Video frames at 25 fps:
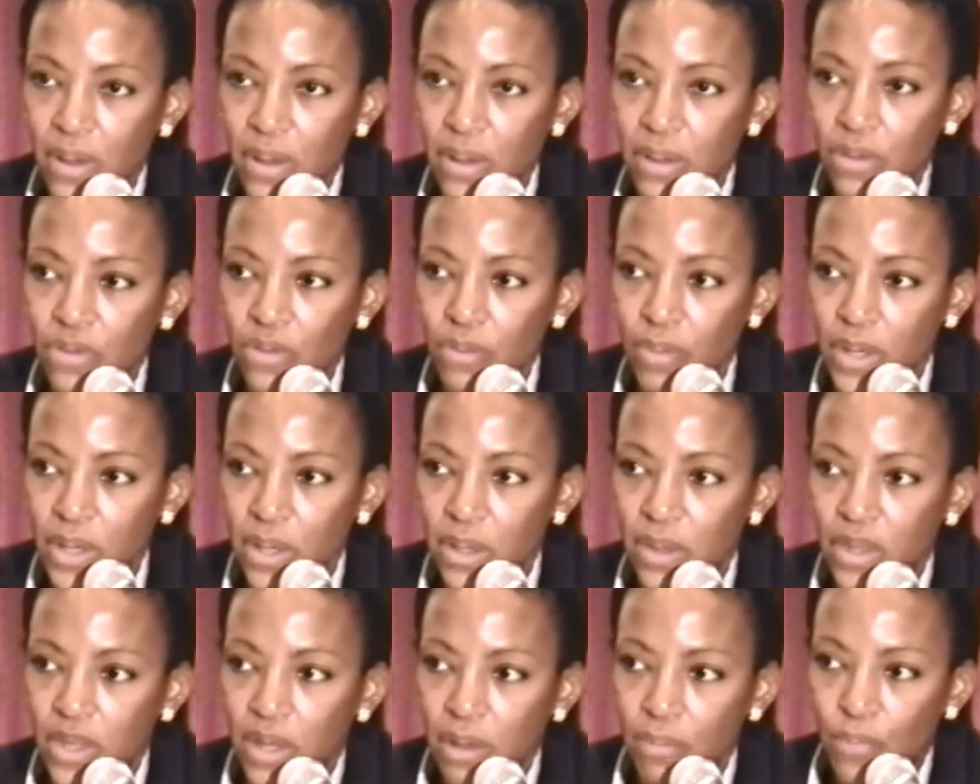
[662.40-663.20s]
to
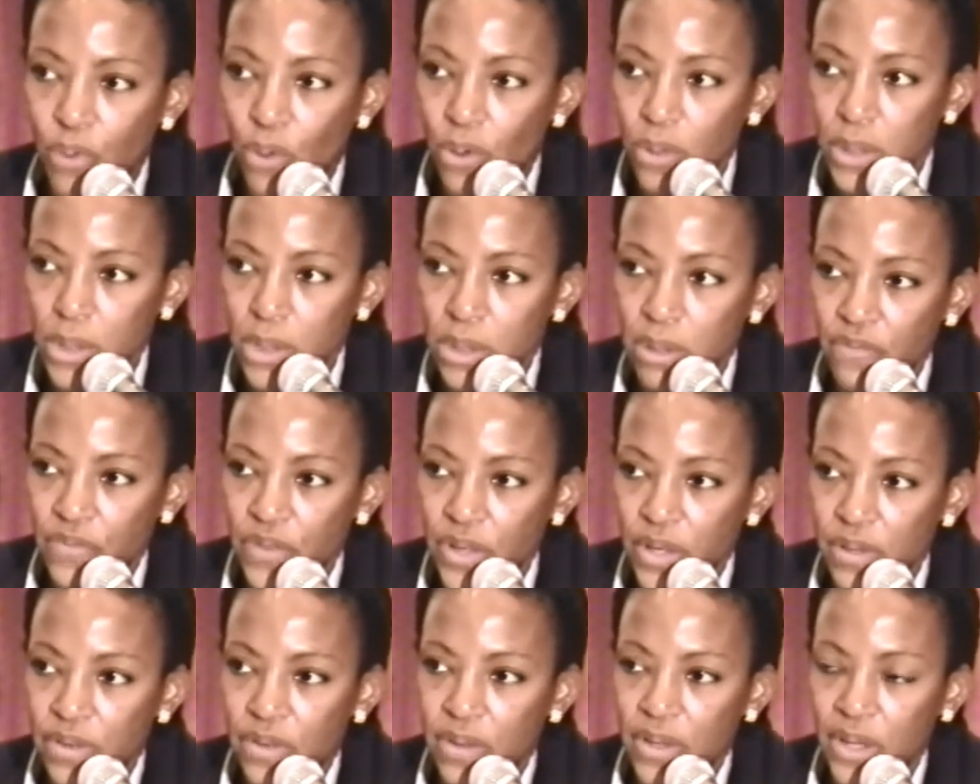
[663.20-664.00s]
me, the importance of
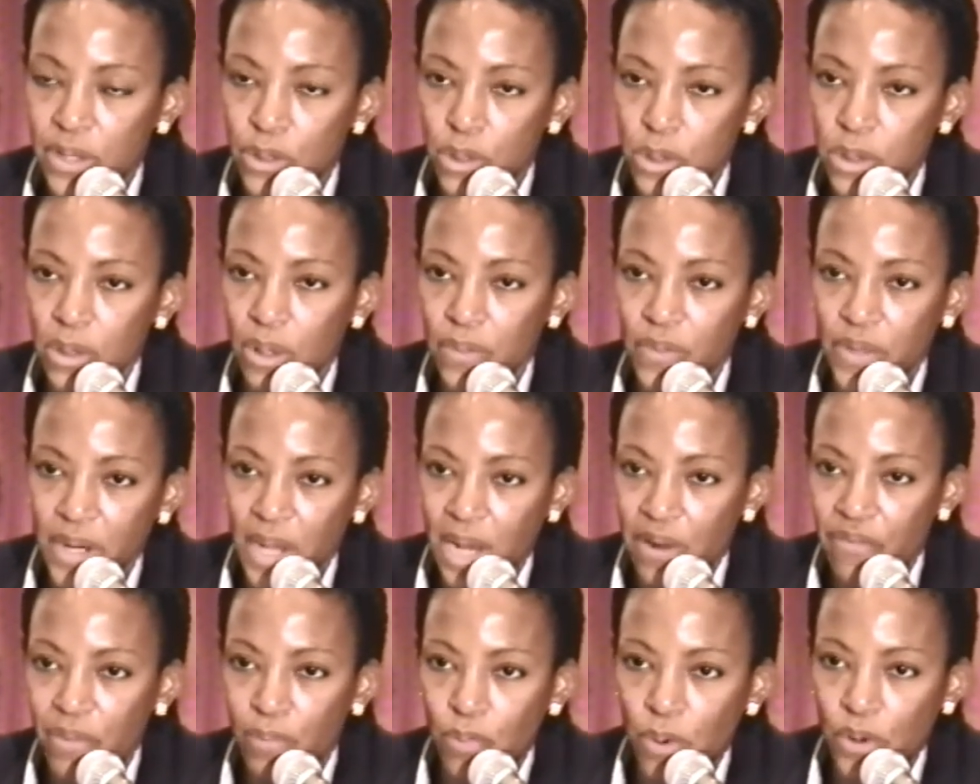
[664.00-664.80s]
the internet is not that
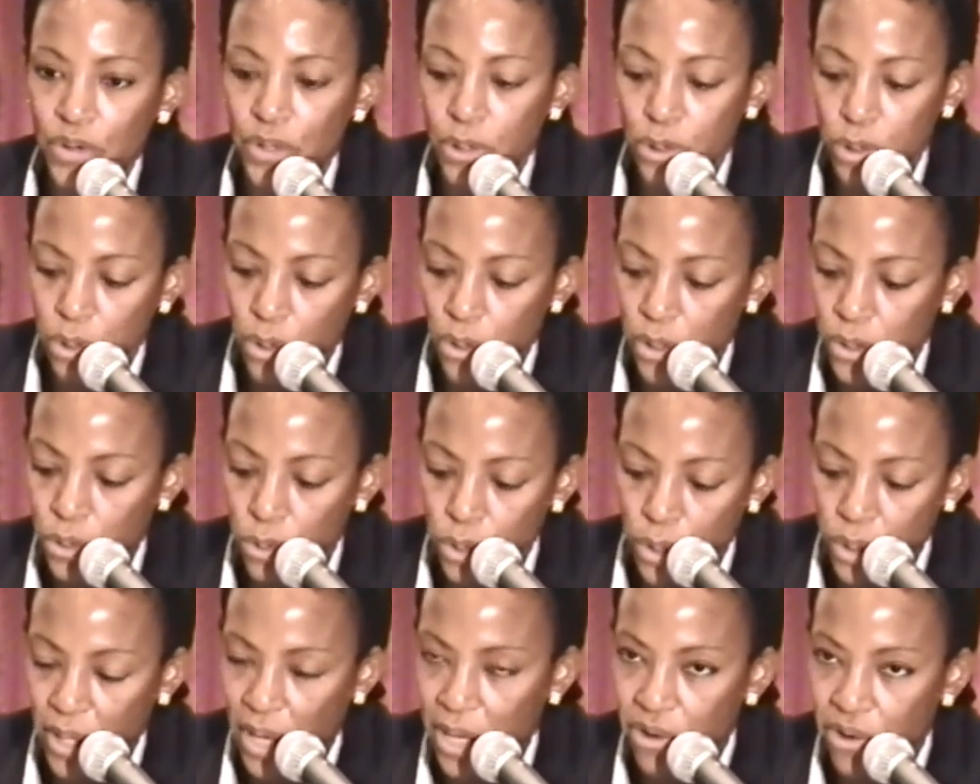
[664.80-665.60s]
everybody is going to
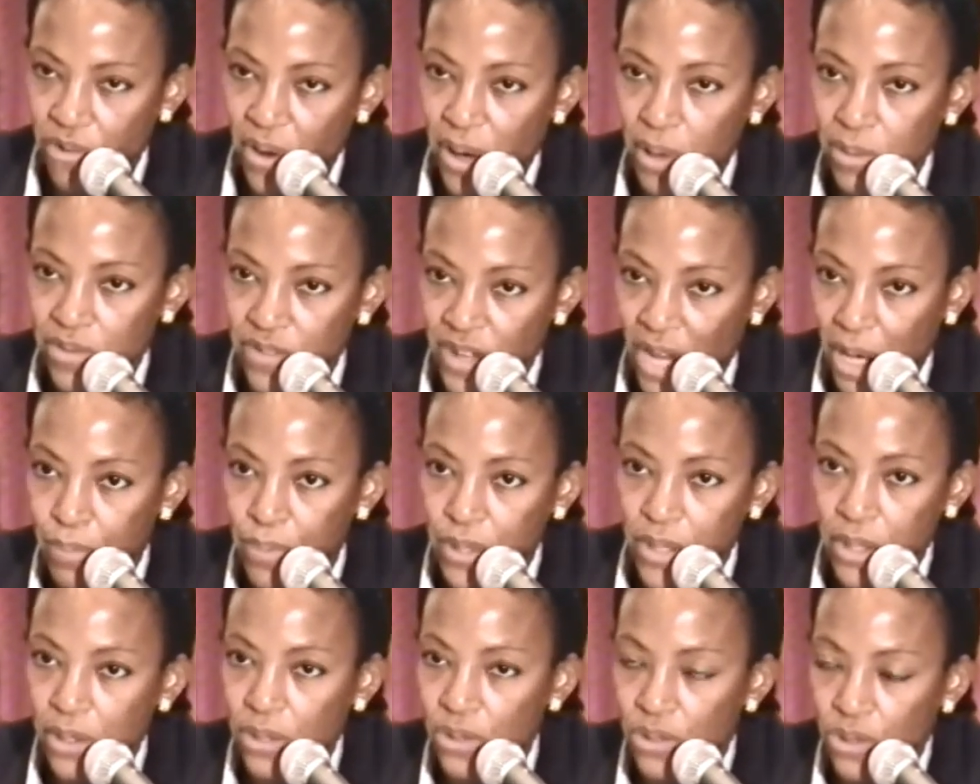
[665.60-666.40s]
stand around
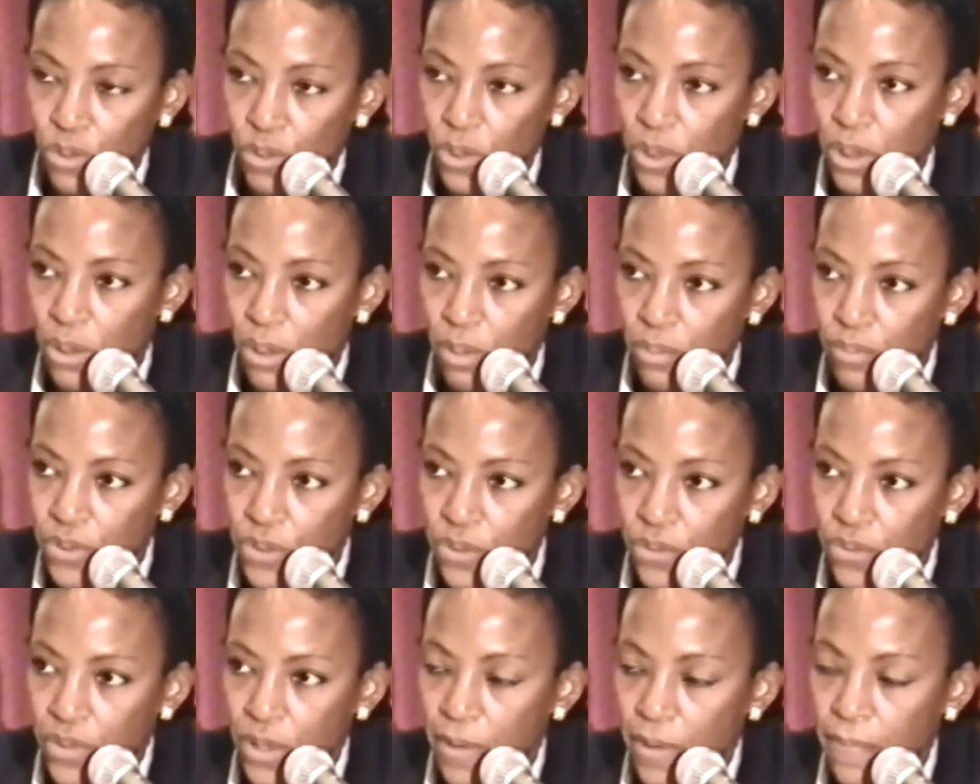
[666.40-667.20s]
tapping into a
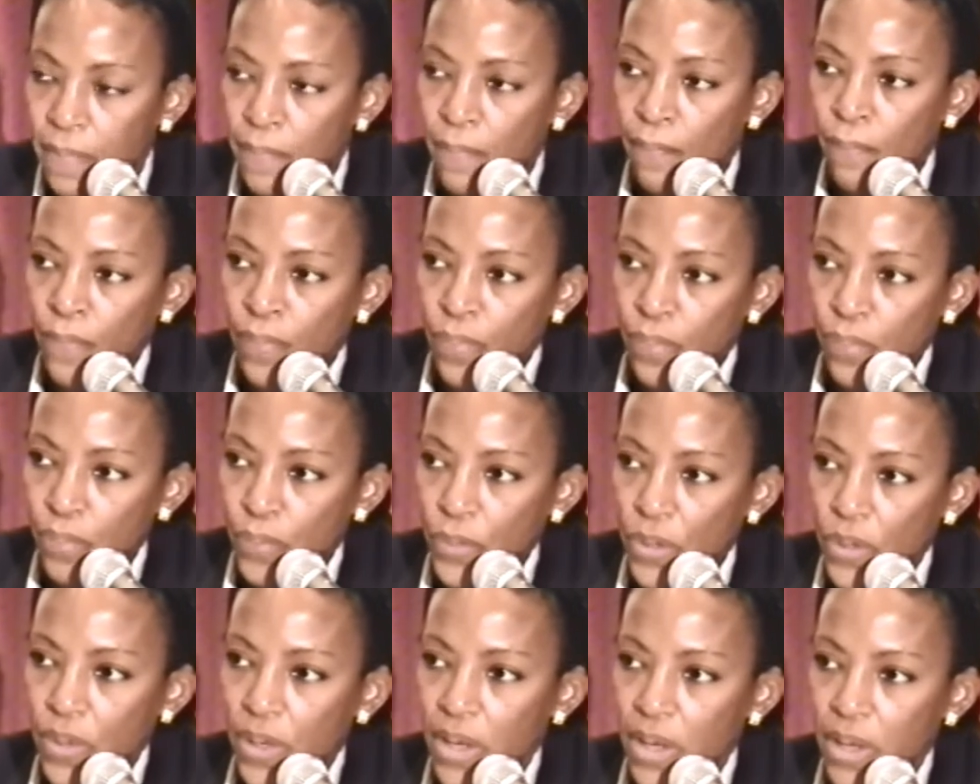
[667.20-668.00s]
computer,
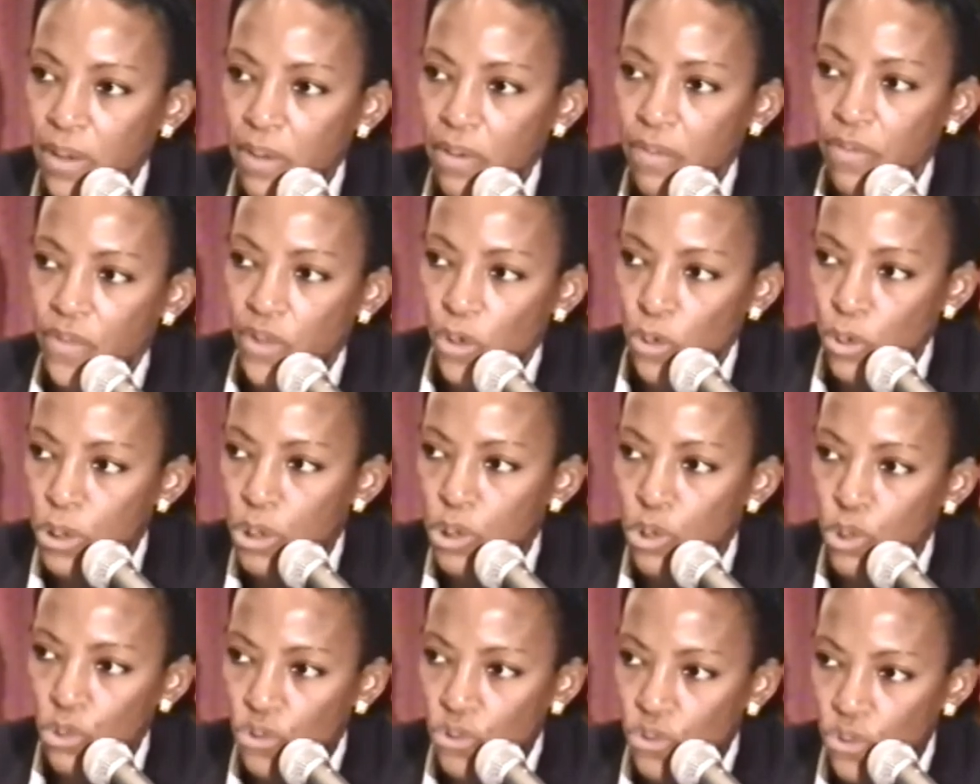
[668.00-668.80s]
but that those
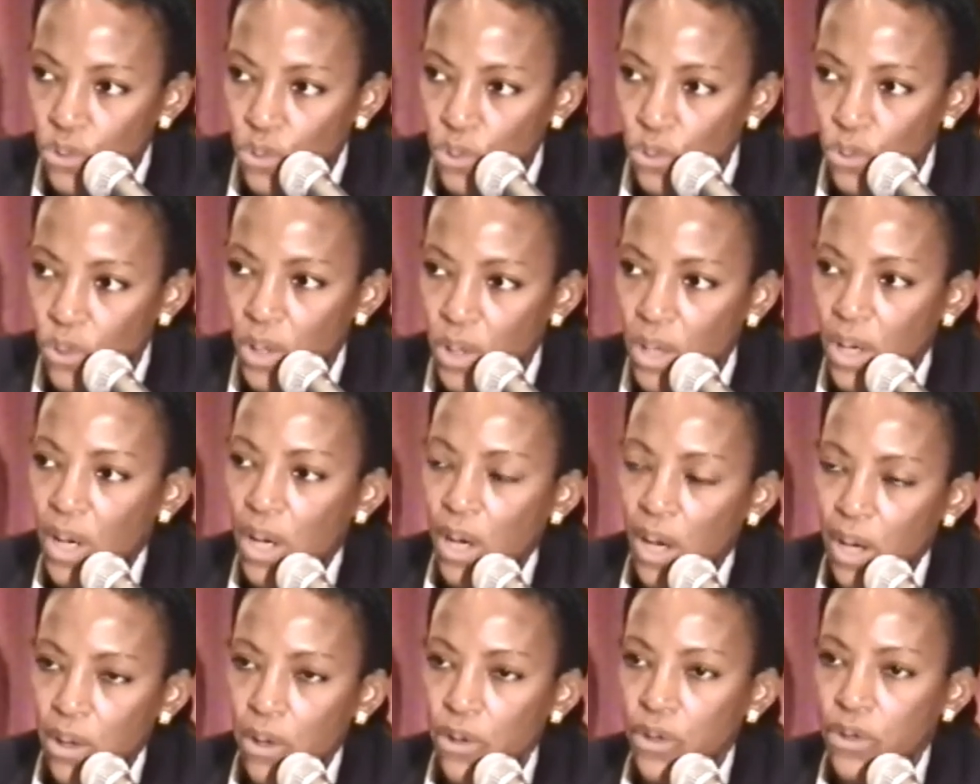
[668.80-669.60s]
who do
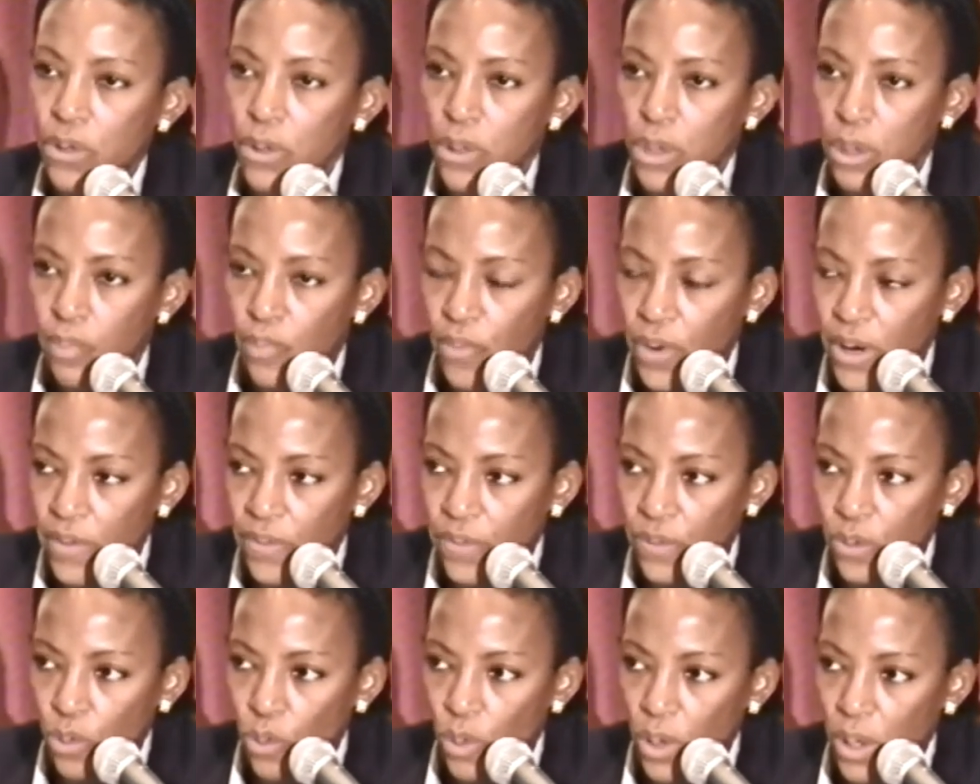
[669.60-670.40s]
are going to spread
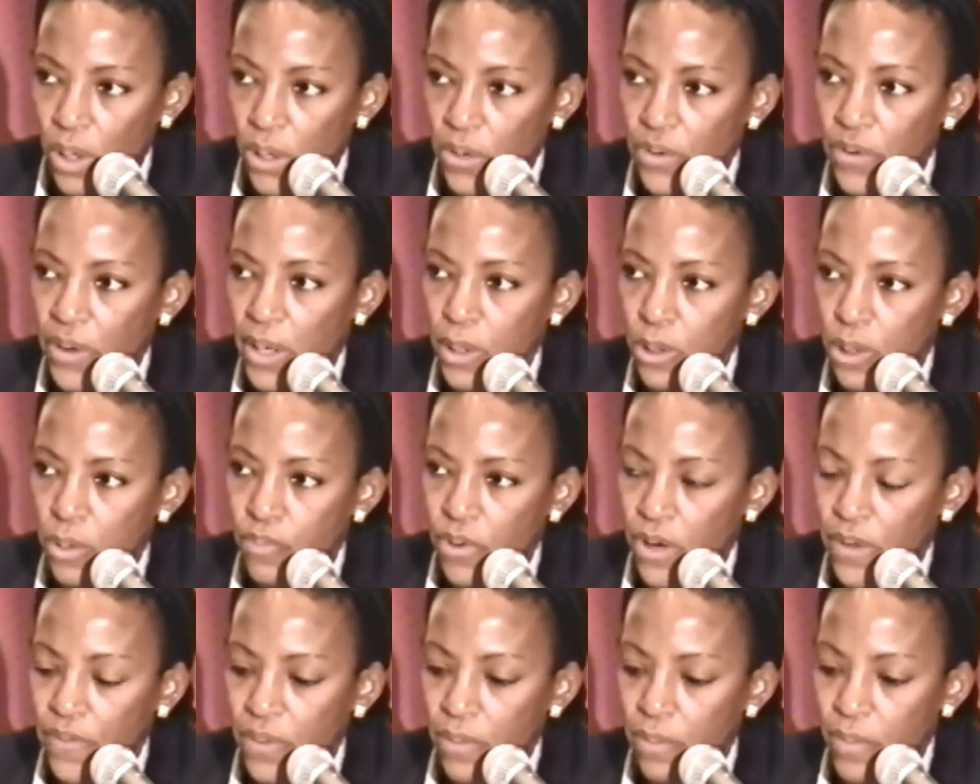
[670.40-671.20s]
the word and
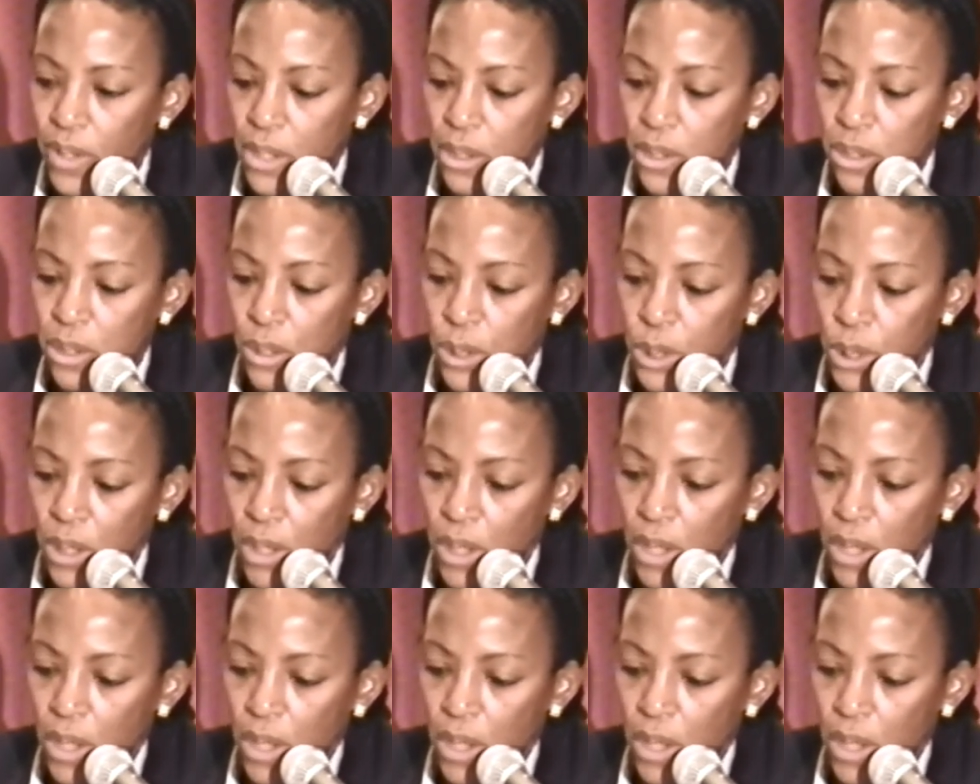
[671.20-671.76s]
spread the message.